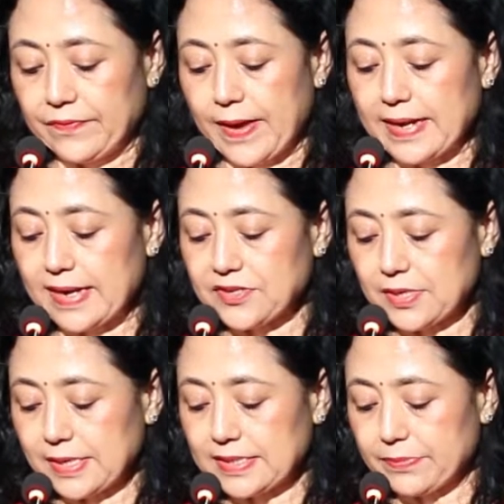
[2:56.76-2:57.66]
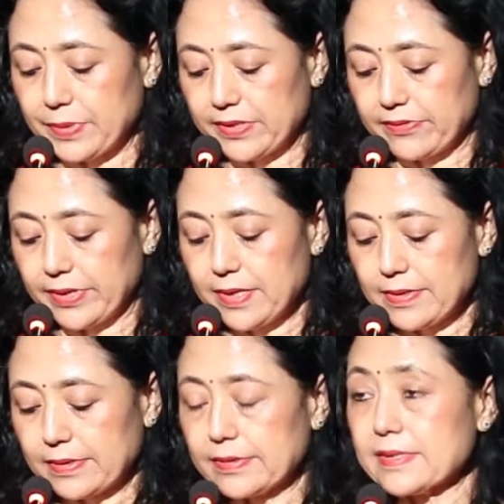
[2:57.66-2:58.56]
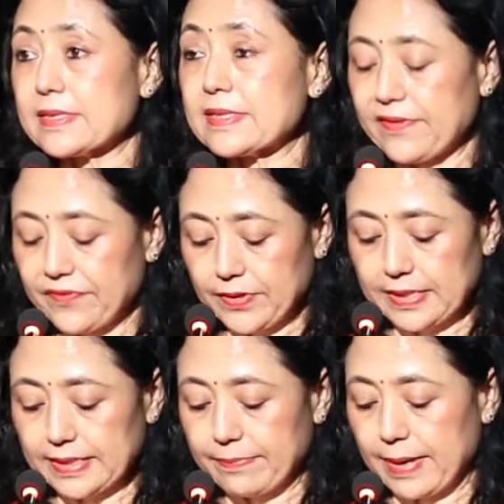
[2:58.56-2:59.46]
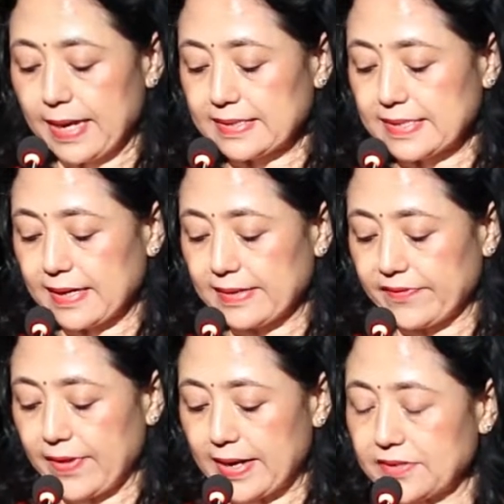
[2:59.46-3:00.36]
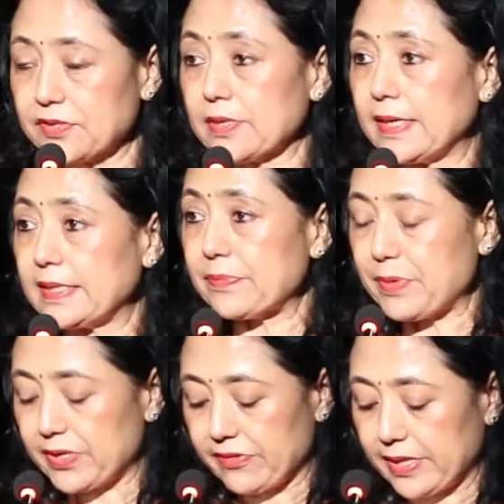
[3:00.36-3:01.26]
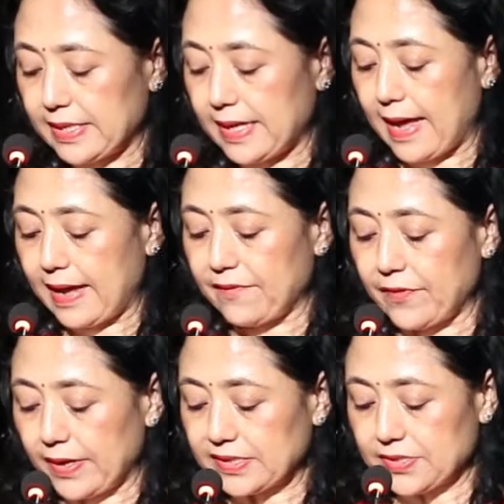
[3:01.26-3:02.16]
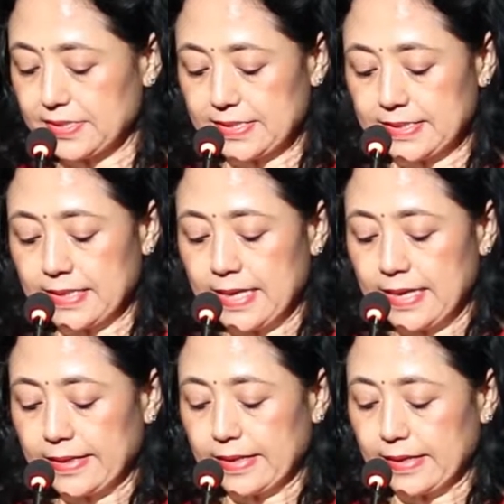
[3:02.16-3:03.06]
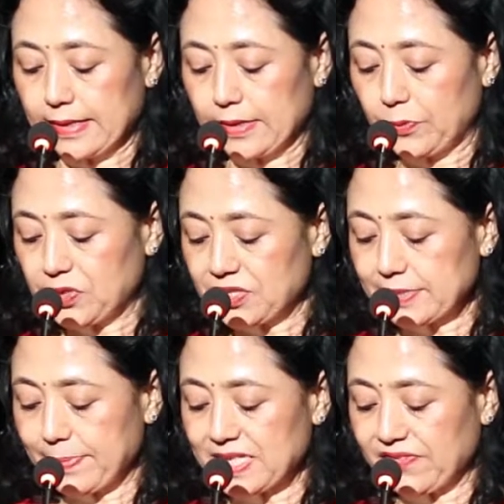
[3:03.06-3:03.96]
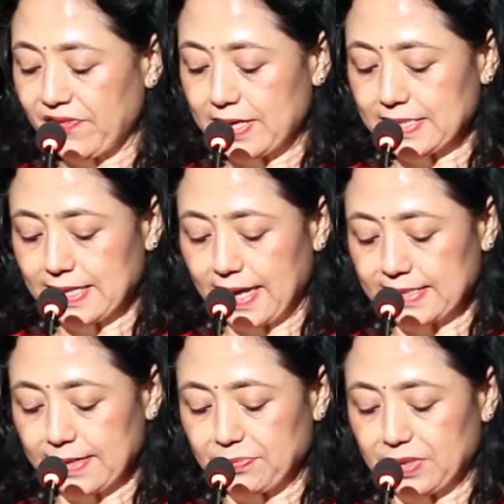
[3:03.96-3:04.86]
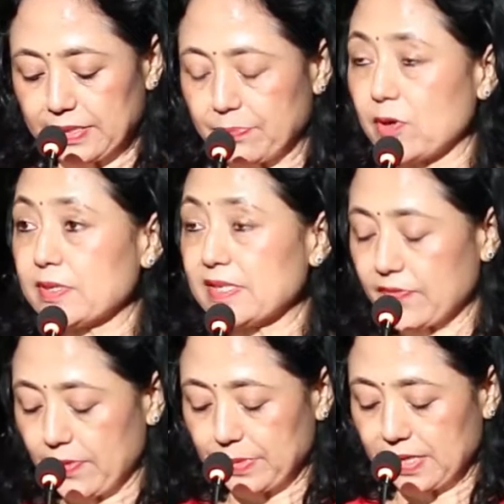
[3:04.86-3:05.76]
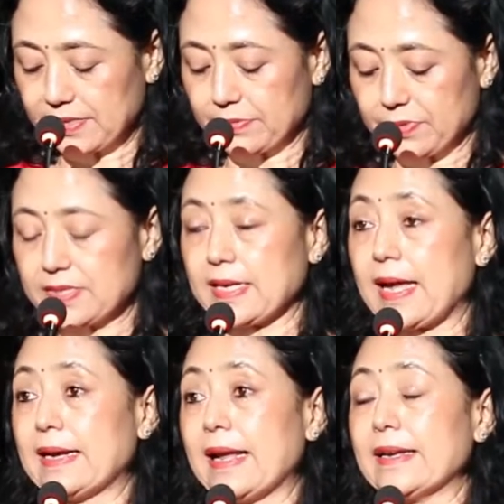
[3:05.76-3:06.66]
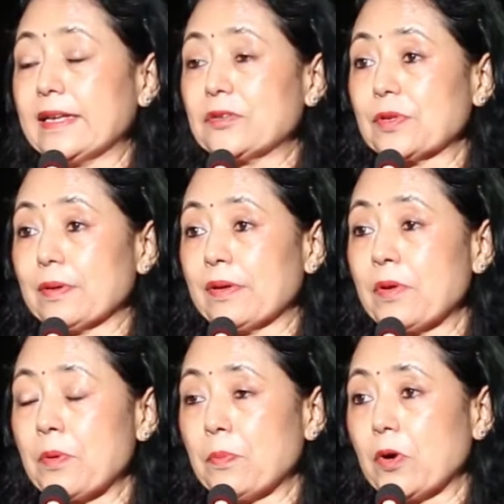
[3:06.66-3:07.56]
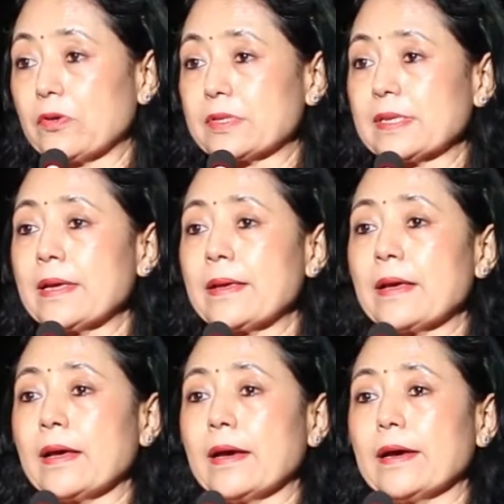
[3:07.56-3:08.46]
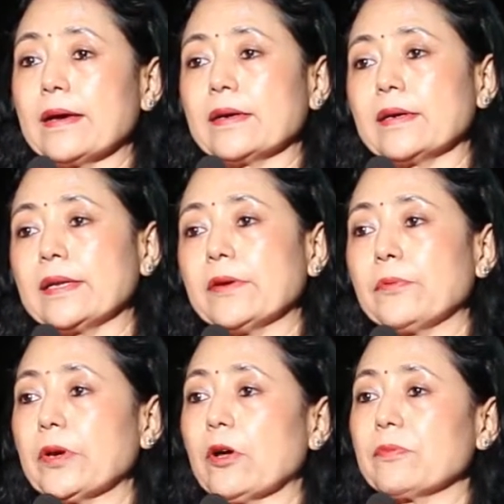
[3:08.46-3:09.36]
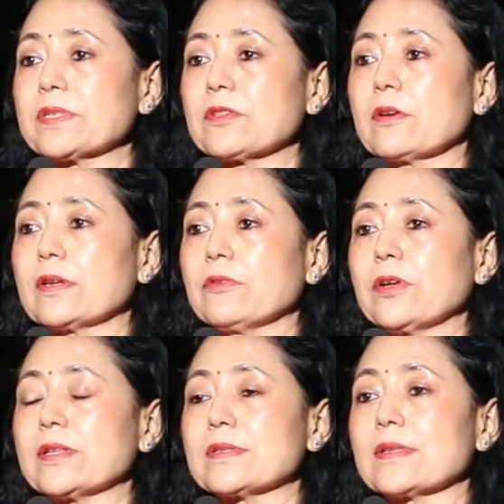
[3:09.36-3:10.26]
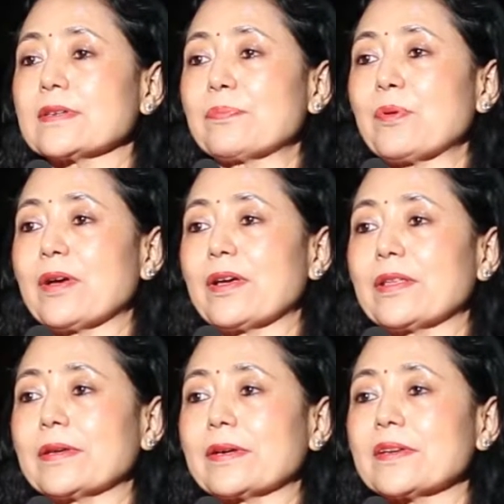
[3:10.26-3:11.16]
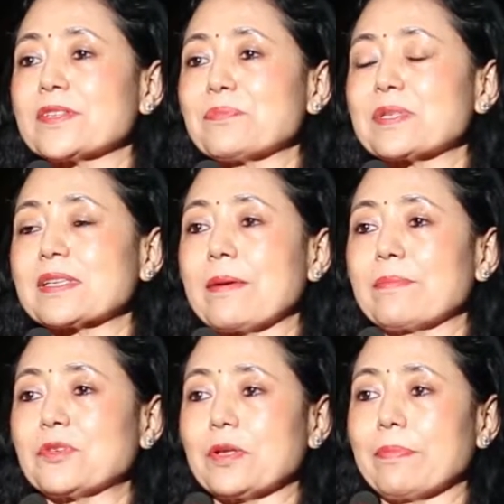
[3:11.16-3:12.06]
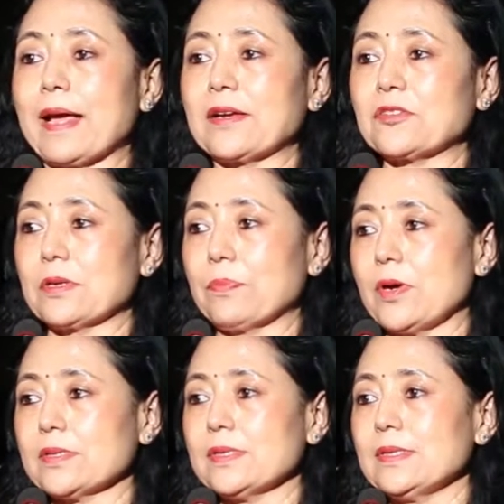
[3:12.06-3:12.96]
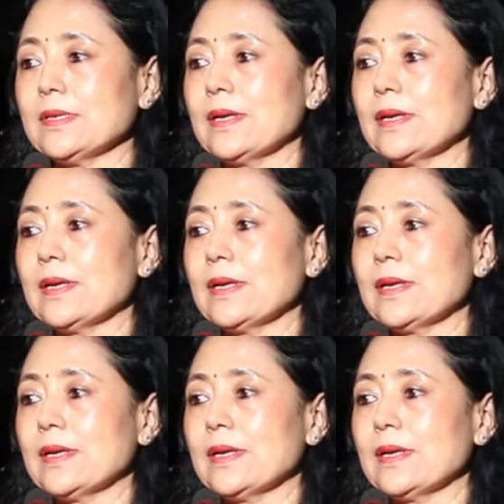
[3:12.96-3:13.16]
Financial intermediary. This is definitely the banks are the financial intermediary. act functions which specifies accepting deposits from customers and lending to the borrowers. Earlier we always thought it's the customers come to the bank to deposit